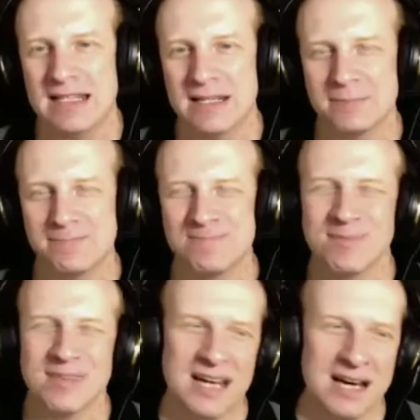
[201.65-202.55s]
um,
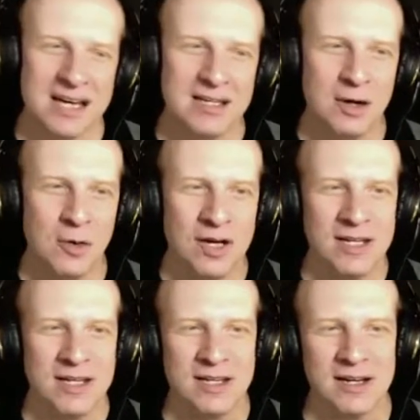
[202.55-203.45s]
you know
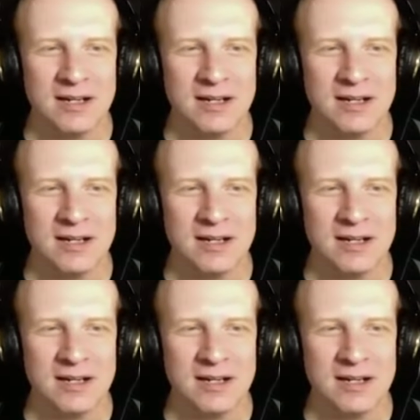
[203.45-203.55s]
what?